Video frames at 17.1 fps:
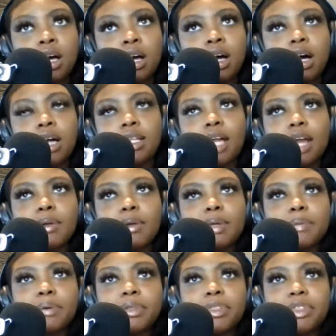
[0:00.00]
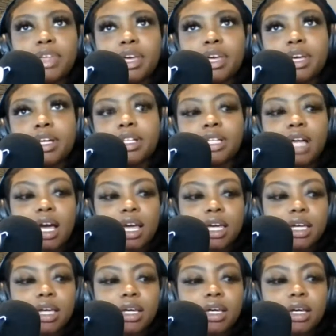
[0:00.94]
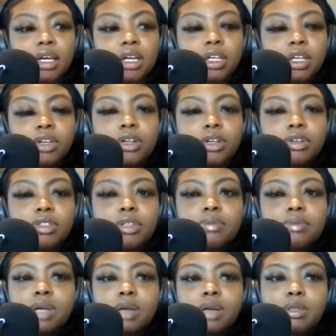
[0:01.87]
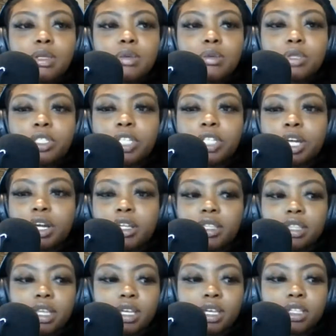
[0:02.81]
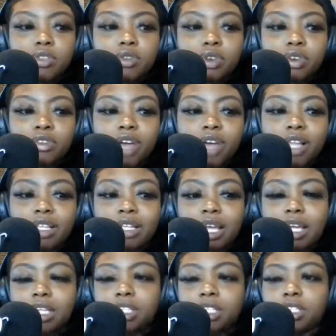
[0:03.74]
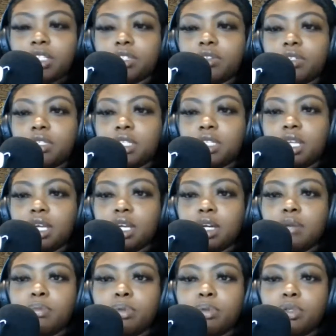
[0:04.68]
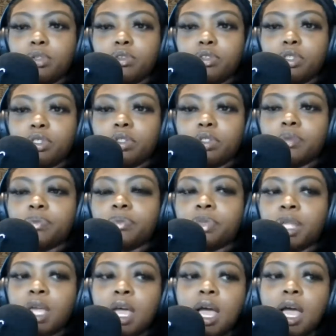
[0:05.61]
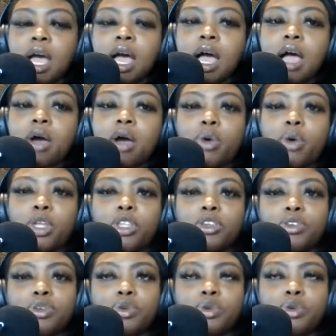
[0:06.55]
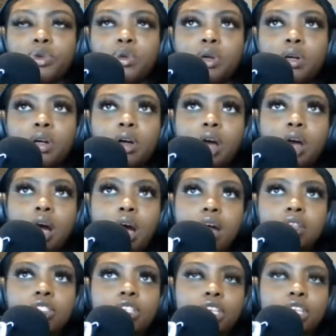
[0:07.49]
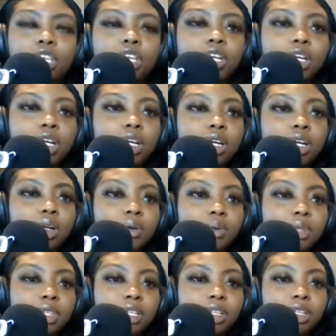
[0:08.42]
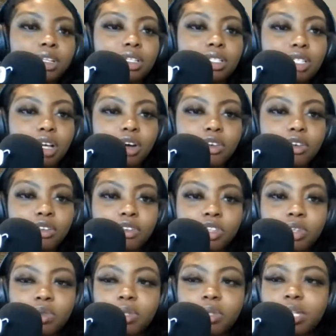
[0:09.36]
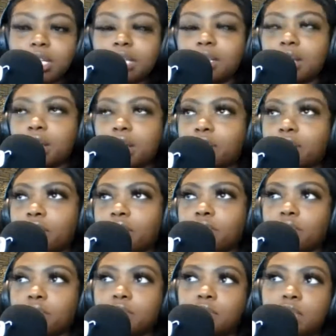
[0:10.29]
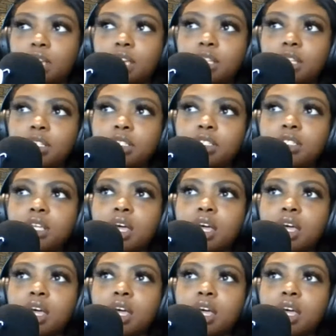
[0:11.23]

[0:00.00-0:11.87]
a lot of people think sometimes people share things for validation or seeking approval. When you are secure within yourself, you need none of those things.